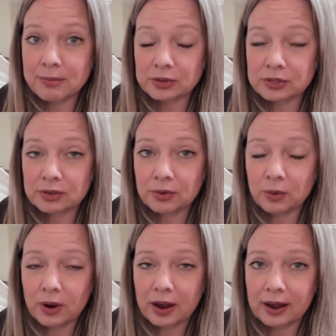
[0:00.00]
able
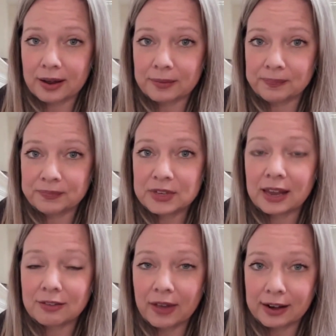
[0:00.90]
to
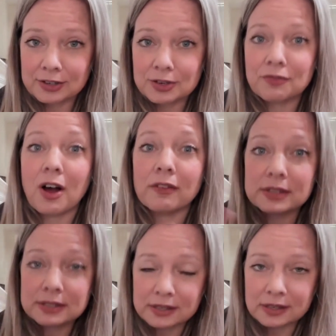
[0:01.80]
take advantage of,
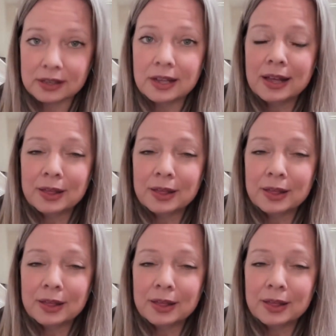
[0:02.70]
obviously,